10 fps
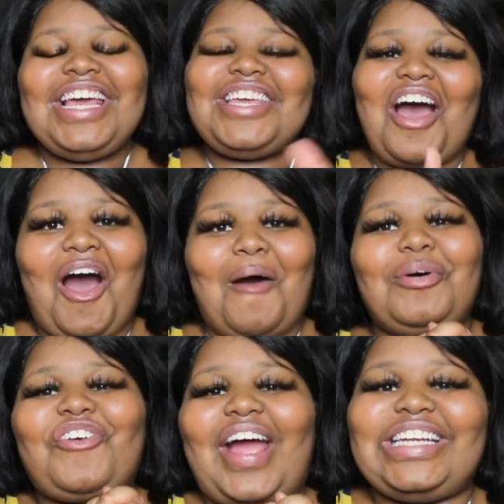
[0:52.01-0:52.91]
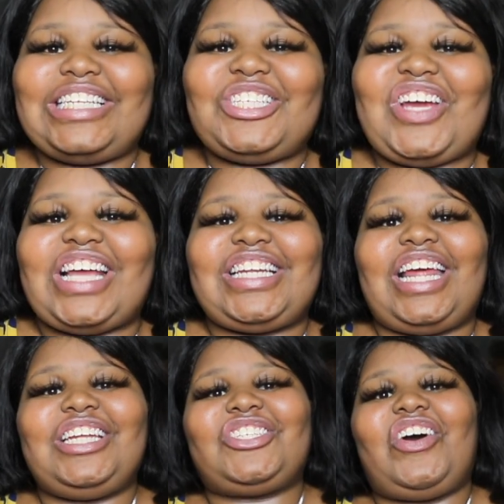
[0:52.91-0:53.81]
y'all, before I get into this reaction, I
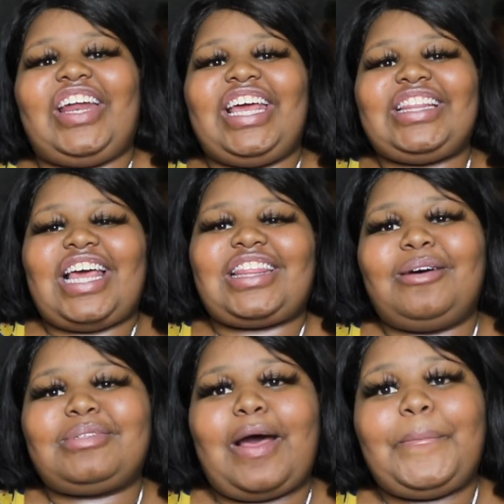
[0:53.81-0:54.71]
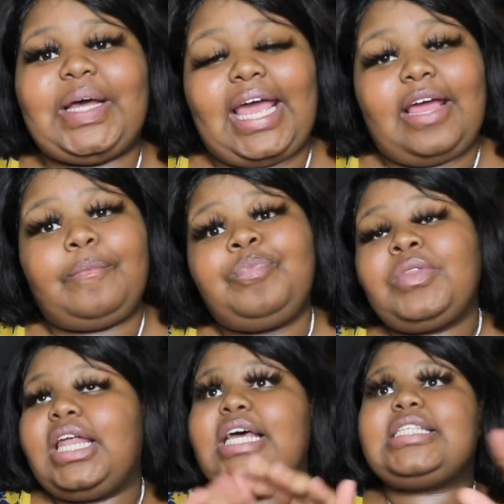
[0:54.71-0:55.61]
need you to go ahead and hit that thumbs up button.
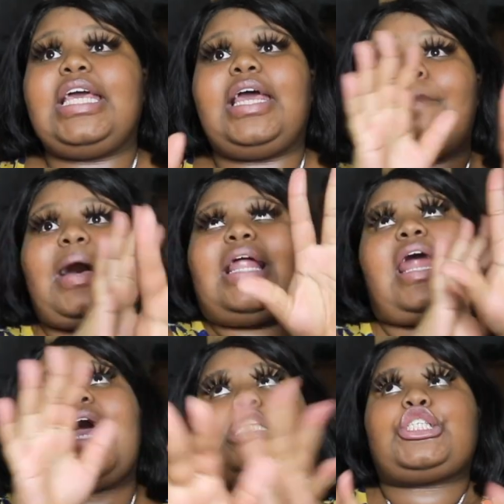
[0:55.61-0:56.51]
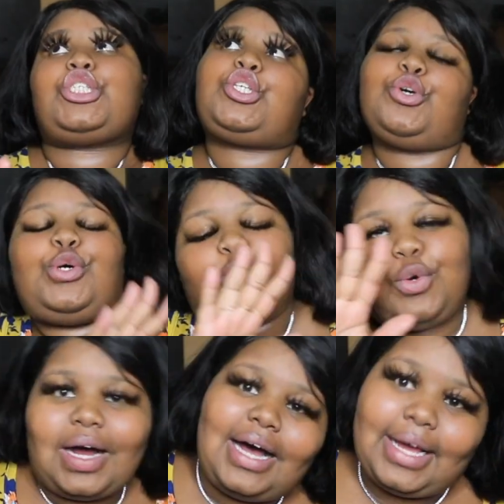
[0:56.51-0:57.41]
Let's get my likes to
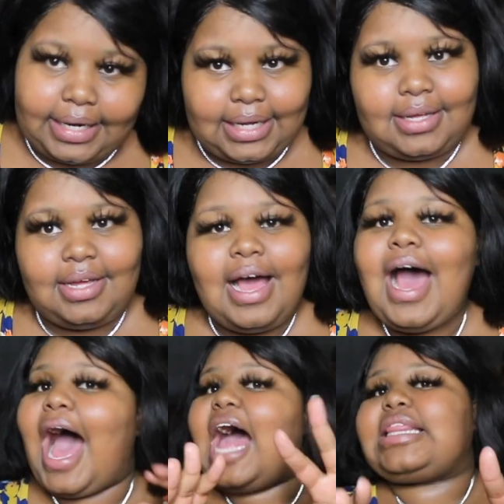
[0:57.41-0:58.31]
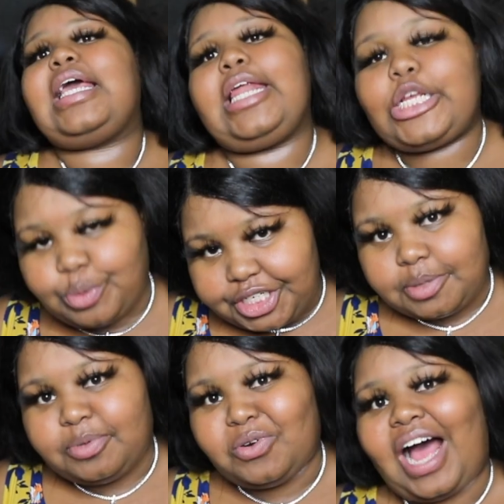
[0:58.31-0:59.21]
a hundred. I think that's
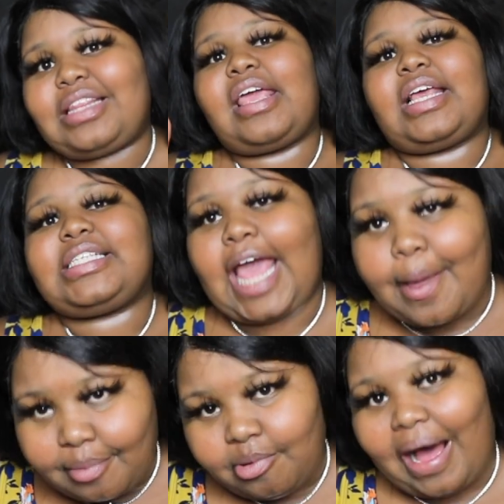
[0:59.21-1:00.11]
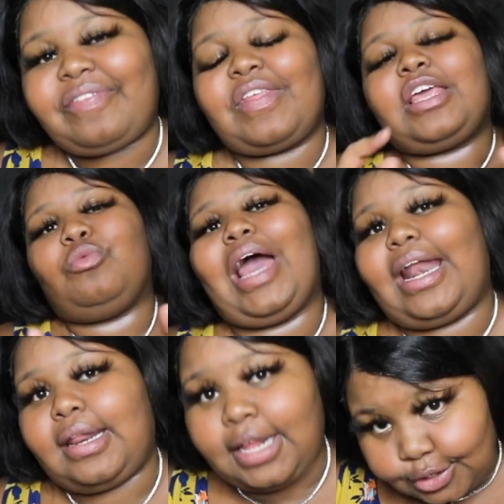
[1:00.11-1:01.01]
reachable. I think it's capable. I think you
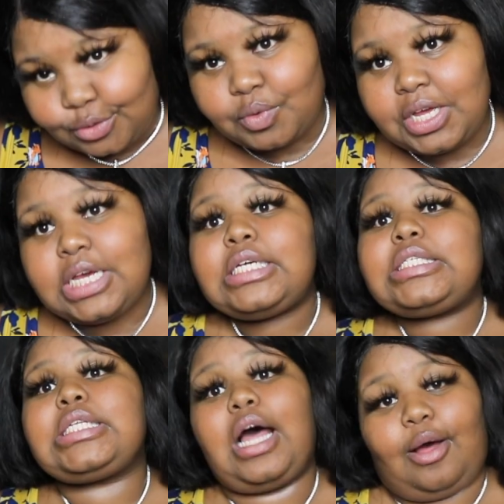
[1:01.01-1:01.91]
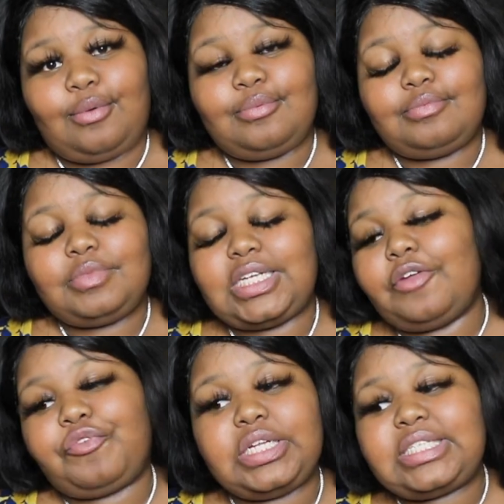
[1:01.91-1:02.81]
got it in you. So, tell
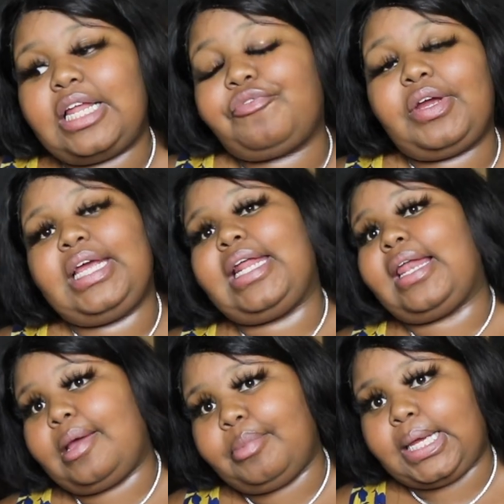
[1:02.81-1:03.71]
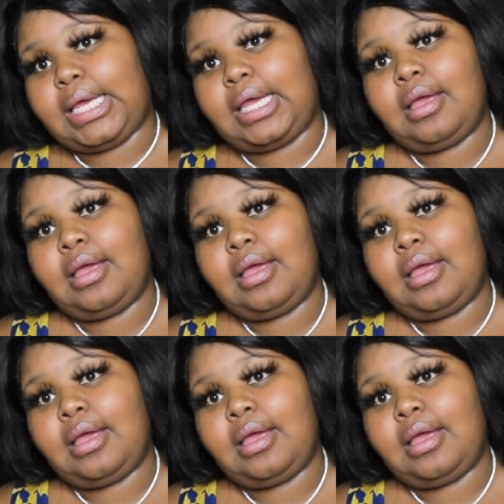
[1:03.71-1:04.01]
a friend to tell a friend to hit that like button.